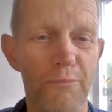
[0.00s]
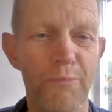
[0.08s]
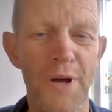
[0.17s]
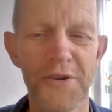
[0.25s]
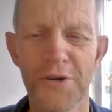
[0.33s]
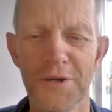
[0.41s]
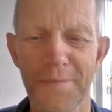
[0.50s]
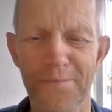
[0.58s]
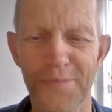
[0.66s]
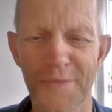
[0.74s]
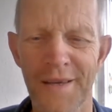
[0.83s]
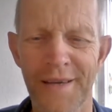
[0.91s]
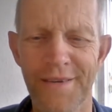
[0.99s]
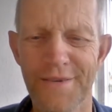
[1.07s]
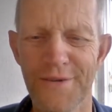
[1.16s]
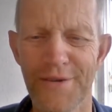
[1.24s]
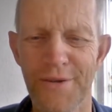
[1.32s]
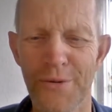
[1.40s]
better,
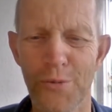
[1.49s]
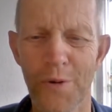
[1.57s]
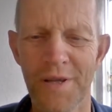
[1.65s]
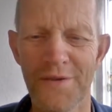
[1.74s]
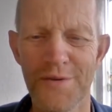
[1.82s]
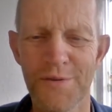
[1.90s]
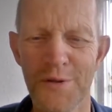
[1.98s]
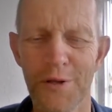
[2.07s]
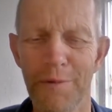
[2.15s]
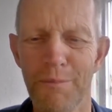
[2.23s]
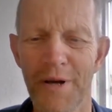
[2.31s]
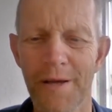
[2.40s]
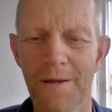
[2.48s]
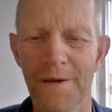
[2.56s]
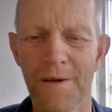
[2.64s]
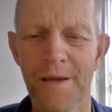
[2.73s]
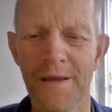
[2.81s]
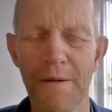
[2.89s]
and you can still make
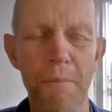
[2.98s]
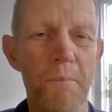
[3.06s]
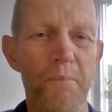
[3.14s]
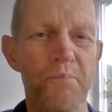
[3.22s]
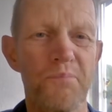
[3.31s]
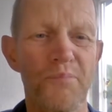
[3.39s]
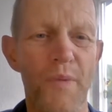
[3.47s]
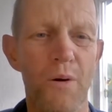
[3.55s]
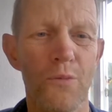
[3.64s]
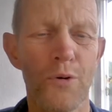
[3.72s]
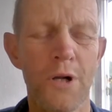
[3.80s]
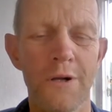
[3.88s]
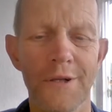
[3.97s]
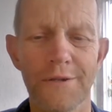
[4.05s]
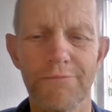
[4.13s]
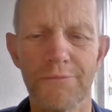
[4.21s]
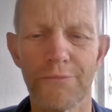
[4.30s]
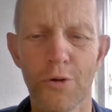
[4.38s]
a
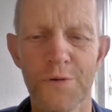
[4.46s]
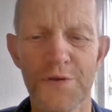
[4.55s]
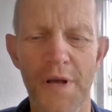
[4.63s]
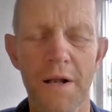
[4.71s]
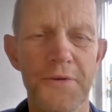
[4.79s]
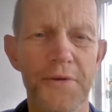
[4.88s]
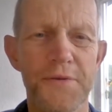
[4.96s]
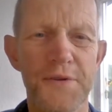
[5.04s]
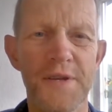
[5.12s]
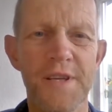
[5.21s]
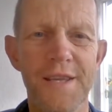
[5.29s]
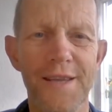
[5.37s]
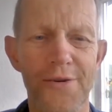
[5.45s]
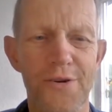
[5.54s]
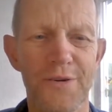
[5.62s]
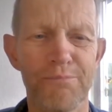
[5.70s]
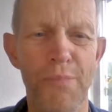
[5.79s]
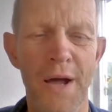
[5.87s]
consultancy
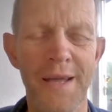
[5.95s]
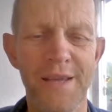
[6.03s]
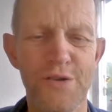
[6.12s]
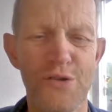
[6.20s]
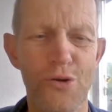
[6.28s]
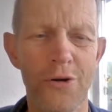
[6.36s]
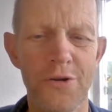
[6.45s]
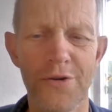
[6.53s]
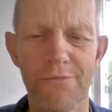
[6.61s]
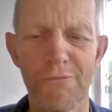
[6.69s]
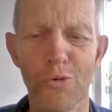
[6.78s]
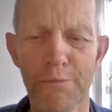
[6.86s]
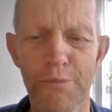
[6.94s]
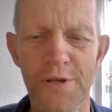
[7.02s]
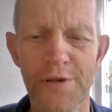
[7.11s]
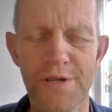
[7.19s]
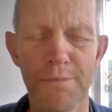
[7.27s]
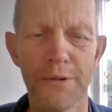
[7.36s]
based on good
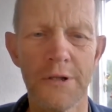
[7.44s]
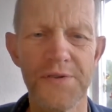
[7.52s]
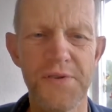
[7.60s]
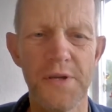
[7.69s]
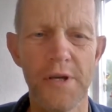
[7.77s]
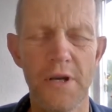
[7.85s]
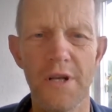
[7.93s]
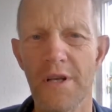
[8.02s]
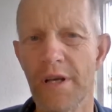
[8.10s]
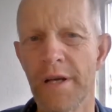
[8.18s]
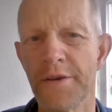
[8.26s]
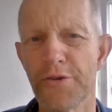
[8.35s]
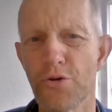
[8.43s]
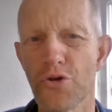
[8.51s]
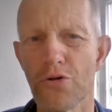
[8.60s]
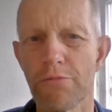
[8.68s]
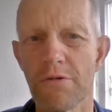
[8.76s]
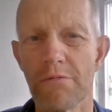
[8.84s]
principles, and you
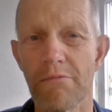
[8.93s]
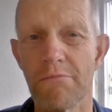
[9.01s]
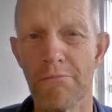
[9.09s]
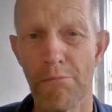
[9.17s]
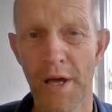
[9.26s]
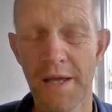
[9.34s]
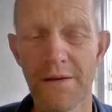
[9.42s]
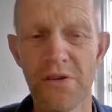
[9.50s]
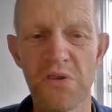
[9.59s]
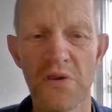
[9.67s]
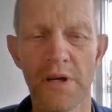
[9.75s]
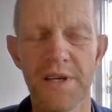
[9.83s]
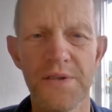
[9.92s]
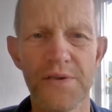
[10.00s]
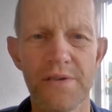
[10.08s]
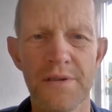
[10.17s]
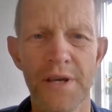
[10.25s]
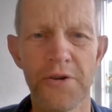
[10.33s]
should make
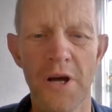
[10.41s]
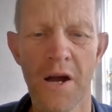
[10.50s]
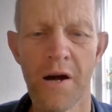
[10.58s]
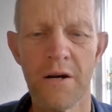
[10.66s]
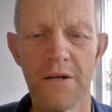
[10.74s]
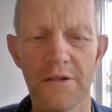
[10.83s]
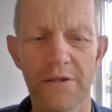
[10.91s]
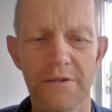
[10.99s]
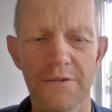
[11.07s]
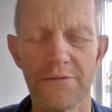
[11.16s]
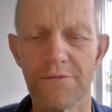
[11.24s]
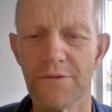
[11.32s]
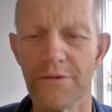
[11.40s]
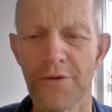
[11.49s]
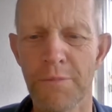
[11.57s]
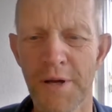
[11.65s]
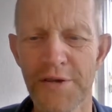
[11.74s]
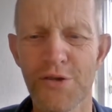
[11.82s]
designs that are
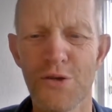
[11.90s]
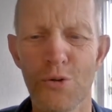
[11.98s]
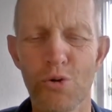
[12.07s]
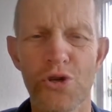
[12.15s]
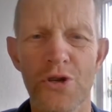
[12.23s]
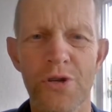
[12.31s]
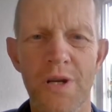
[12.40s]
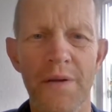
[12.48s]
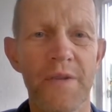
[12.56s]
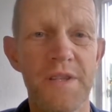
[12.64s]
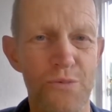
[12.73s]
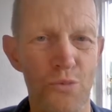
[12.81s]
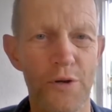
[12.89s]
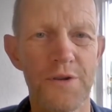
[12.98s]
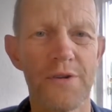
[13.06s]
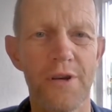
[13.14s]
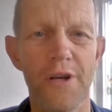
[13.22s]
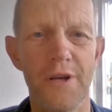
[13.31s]
the best solution, and that's
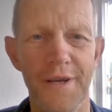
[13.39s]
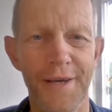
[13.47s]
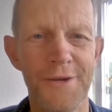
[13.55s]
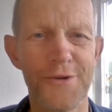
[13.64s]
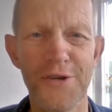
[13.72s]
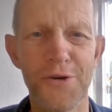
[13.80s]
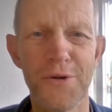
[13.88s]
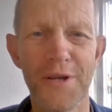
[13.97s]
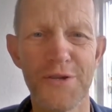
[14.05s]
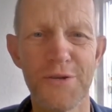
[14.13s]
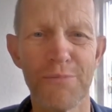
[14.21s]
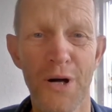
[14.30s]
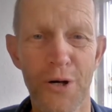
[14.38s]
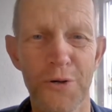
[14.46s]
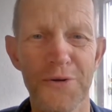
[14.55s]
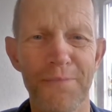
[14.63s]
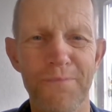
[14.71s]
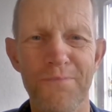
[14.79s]
what engineering is about.